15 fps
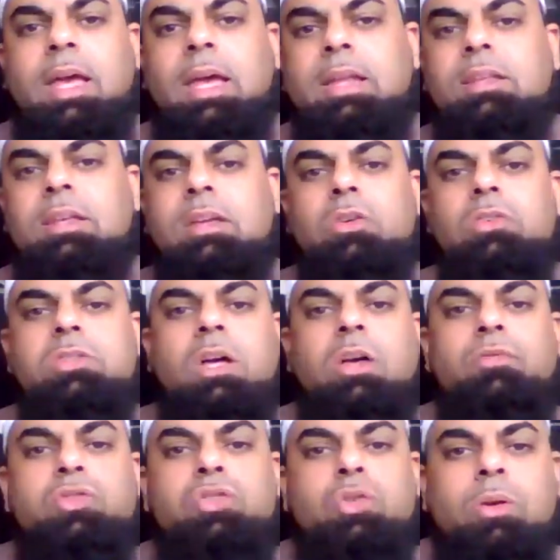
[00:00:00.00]
80 years
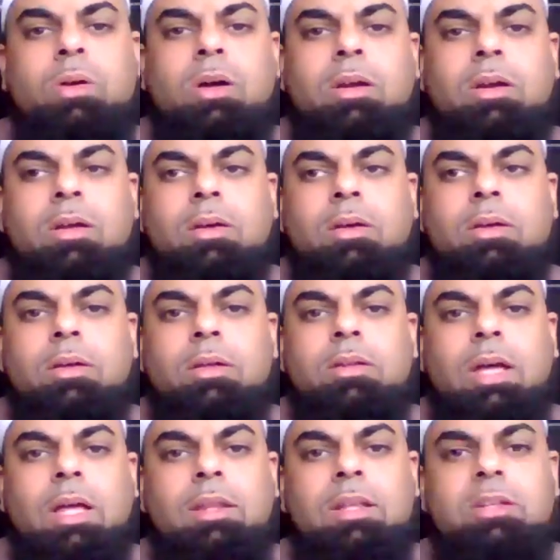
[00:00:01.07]
of shukr.
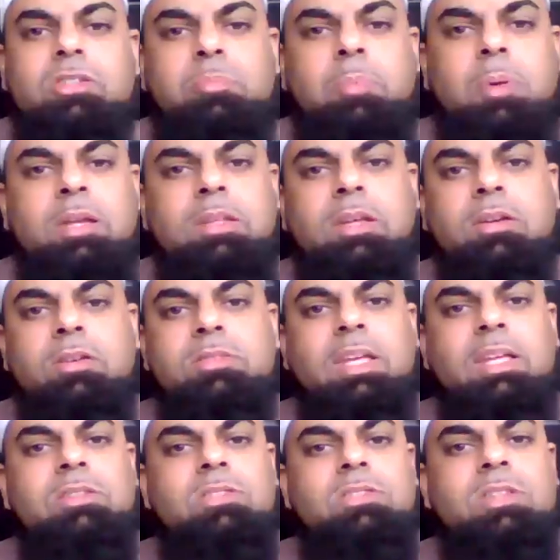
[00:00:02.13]
Now let's spend years
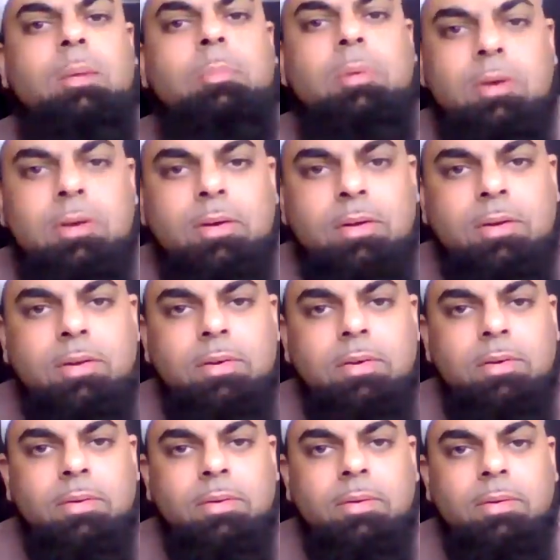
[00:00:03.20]
in sabr.
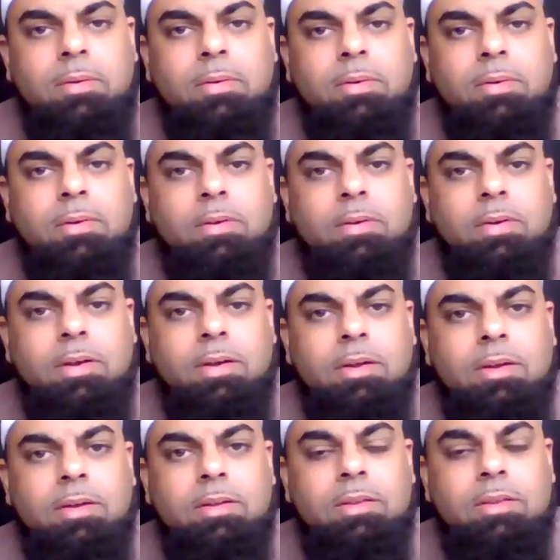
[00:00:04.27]

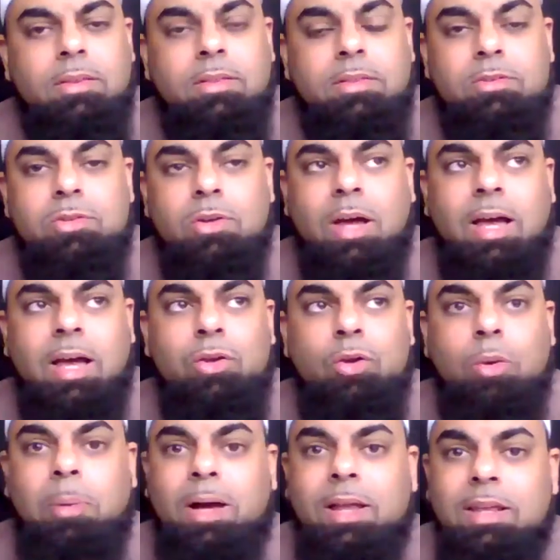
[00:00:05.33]
Okay. So
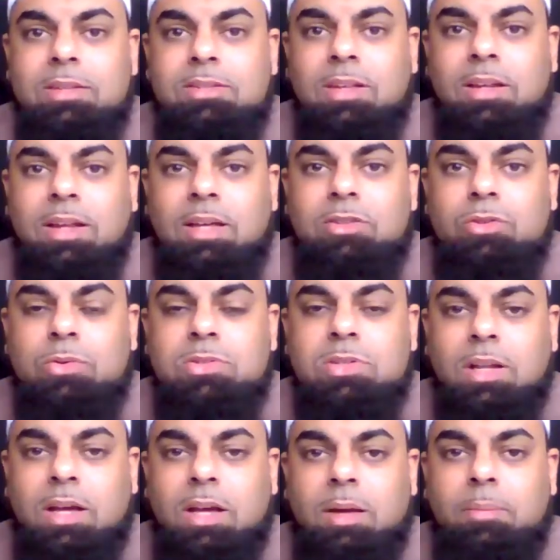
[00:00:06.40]
Ayub alayhi salatu
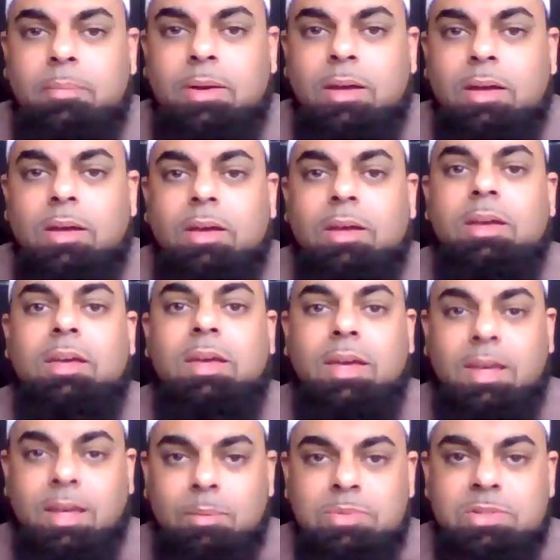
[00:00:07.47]
wasalam, he
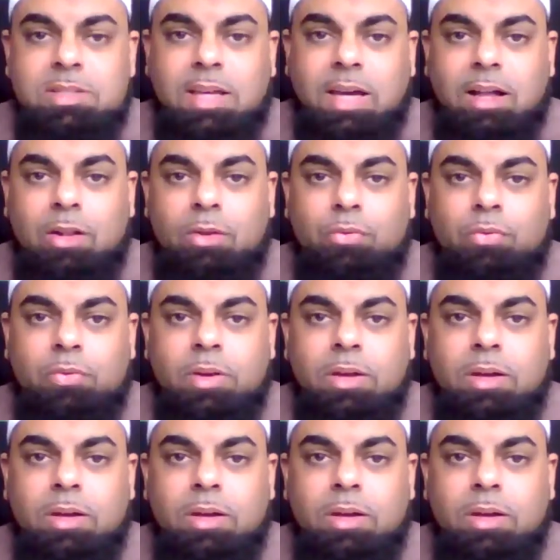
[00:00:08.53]
himself